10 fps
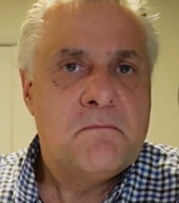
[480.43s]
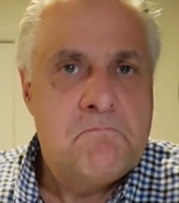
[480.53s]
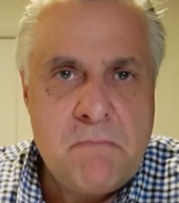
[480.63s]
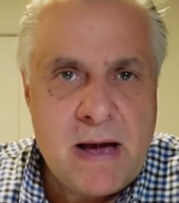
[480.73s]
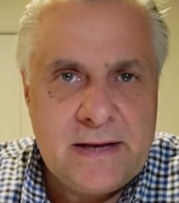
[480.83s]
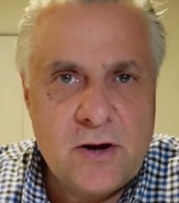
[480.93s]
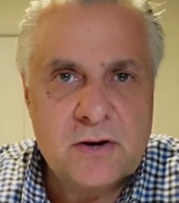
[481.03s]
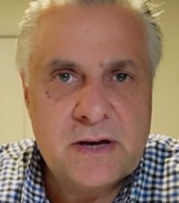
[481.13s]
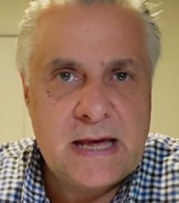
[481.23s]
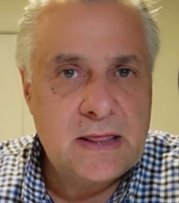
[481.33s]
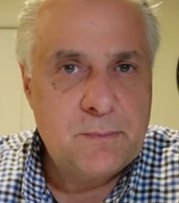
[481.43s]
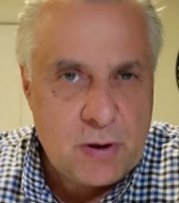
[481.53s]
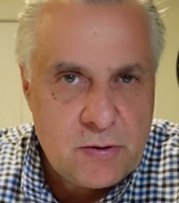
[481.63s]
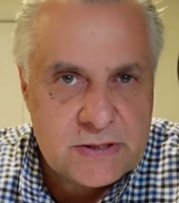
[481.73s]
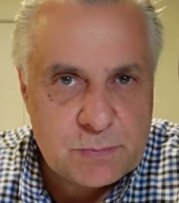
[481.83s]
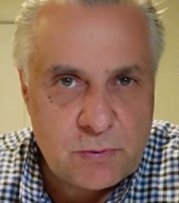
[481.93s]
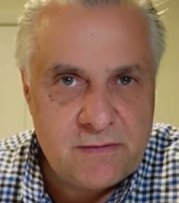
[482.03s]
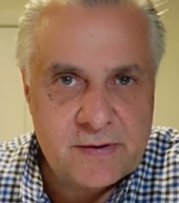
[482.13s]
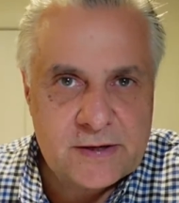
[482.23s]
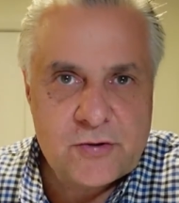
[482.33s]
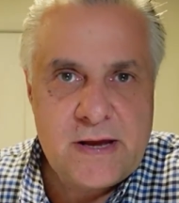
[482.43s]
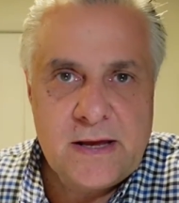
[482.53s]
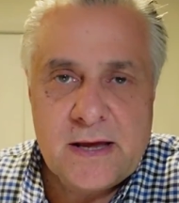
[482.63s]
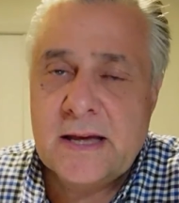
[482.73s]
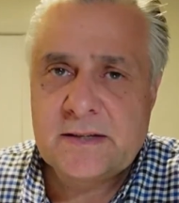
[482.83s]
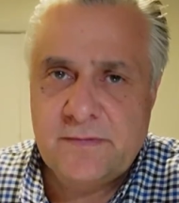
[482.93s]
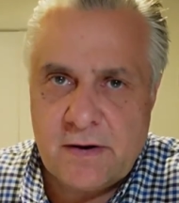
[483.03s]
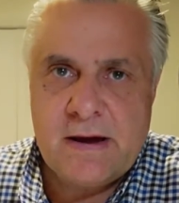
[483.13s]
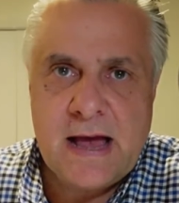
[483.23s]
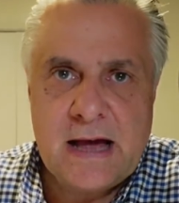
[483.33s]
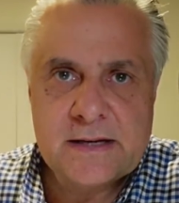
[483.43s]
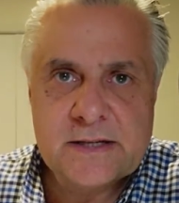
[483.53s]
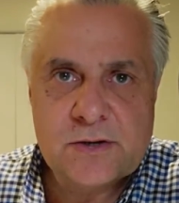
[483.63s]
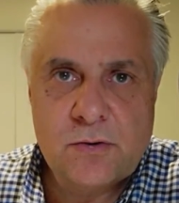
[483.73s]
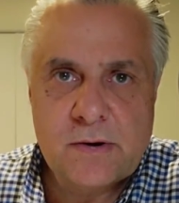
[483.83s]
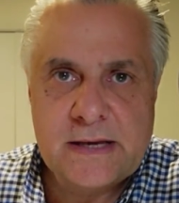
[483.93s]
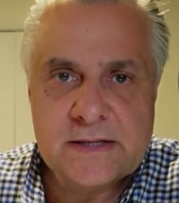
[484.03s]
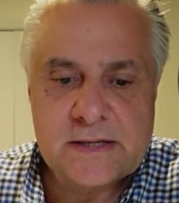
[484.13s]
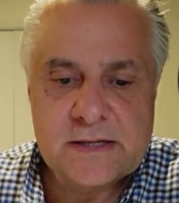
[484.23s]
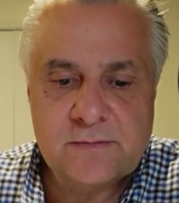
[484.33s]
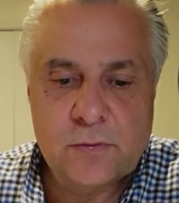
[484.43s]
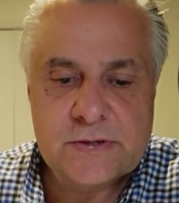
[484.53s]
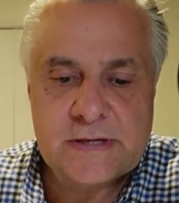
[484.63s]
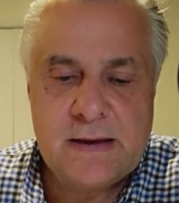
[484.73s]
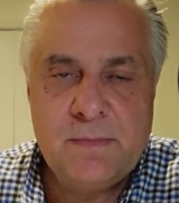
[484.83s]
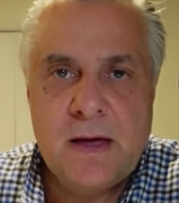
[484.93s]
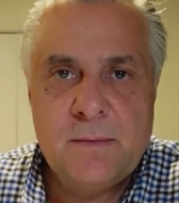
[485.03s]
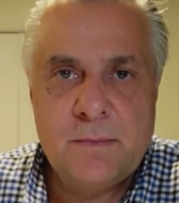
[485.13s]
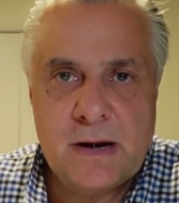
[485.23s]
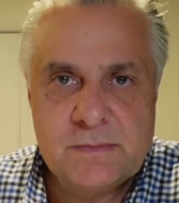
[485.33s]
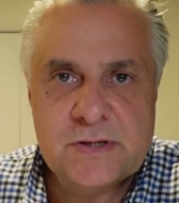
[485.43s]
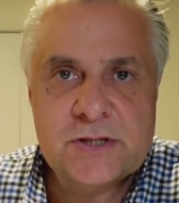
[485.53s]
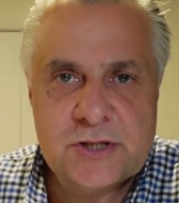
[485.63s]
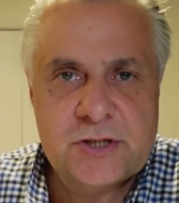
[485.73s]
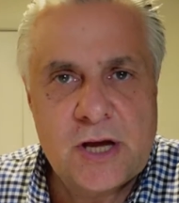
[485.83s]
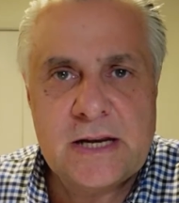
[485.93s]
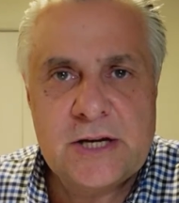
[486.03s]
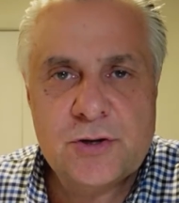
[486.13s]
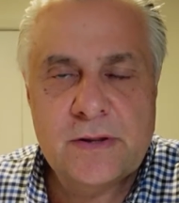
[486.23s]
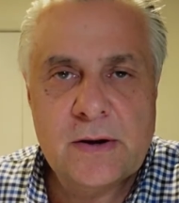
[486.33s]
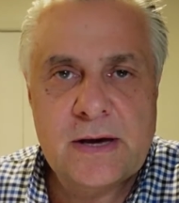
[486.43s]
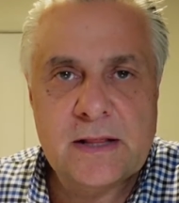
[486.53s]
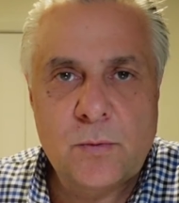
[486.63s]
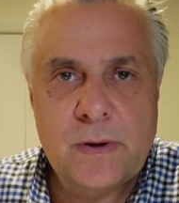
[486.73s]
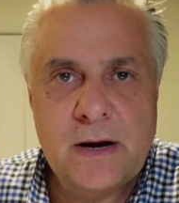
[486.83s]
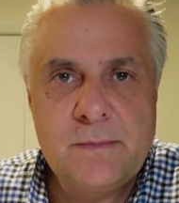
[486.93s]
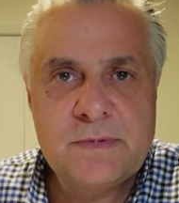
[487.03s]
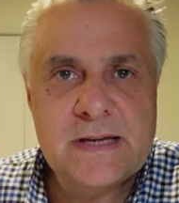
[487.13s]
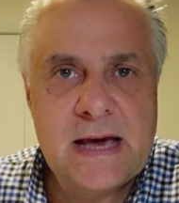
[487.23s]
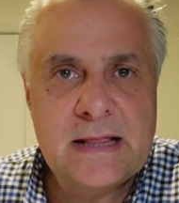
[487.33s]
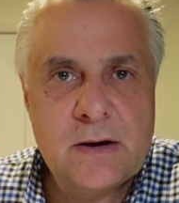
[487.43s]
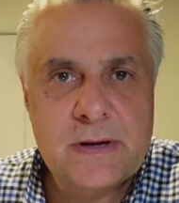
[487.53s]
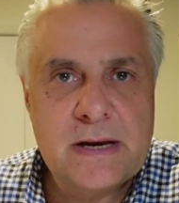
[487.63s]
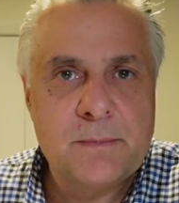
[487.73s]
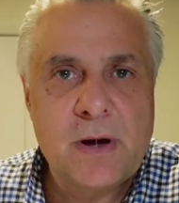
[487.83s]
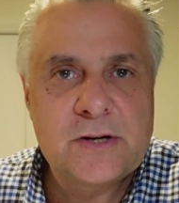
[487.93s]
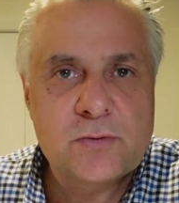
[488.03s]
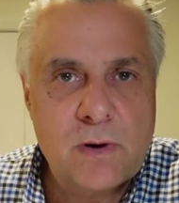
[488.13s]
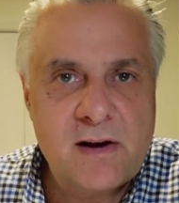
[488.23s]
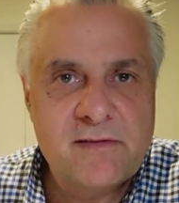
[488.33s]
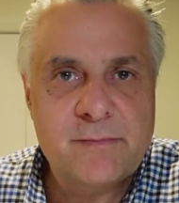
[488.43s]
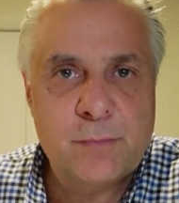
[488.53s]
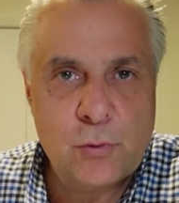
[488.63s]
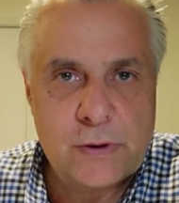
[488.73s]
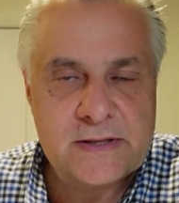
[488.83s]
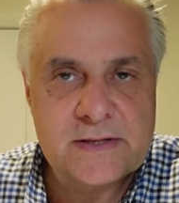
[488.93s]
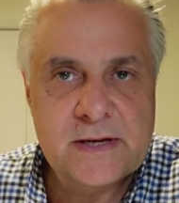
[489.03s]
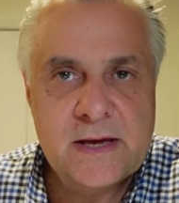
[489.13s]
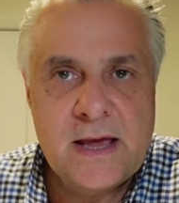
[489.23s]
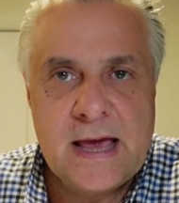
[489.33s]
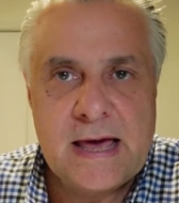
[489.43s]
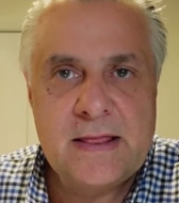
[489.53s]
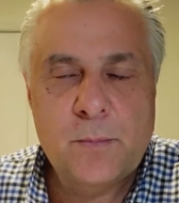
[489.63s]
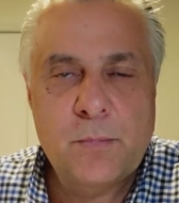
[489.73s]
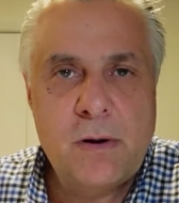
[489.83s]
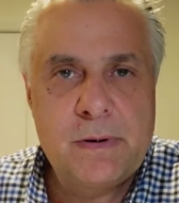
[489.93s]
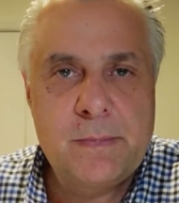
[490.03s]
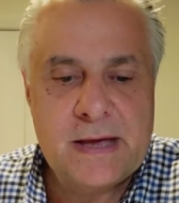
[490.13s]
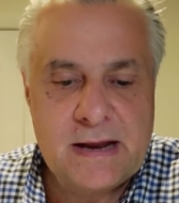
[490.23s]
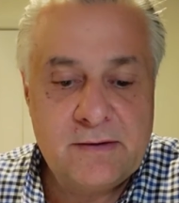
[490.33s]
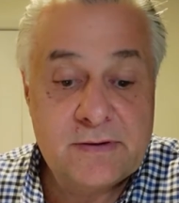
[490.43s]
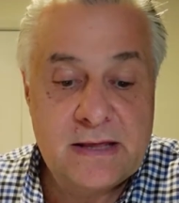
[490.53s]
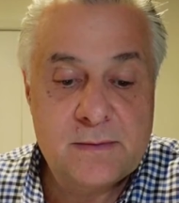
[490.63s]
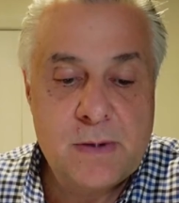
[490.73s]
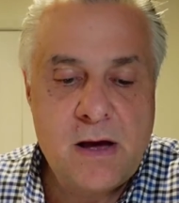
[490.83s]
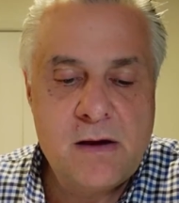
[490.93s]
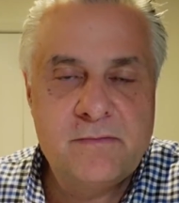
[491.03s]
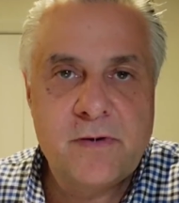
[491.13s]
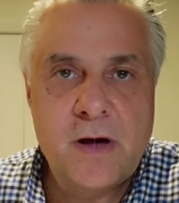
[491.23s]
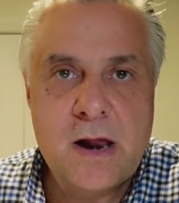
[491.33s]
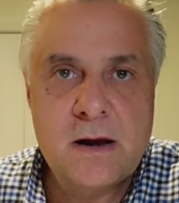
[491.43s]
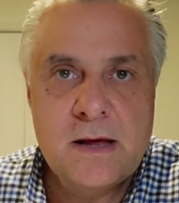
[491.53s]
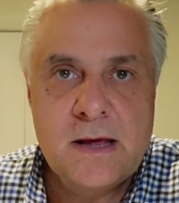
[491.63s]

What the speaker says: may not get the bonus point victory. It's very hard to score against this Force team, but I'm certainly sure they'll get the win, and I'm saying they'll get it by 12 points. And it'll probably be enough to give them a home final